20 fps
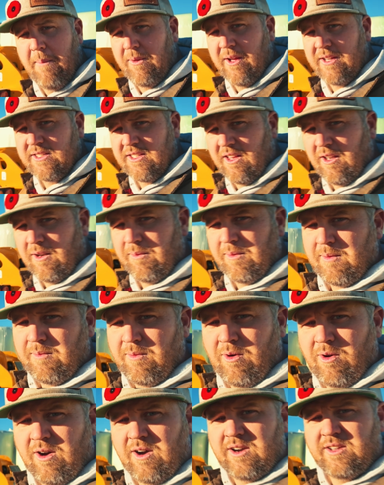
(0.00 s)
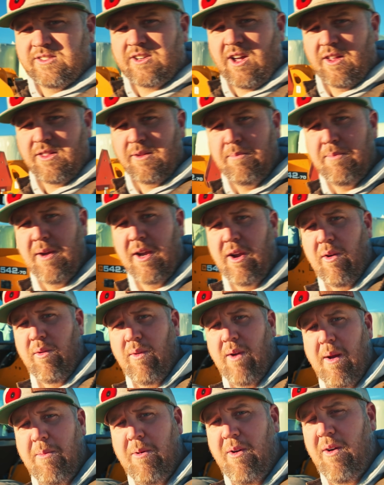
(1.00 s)
plus a little bit more. It's got the bigger
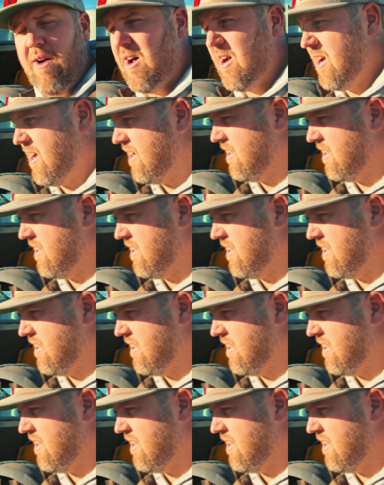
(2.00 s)
rubber on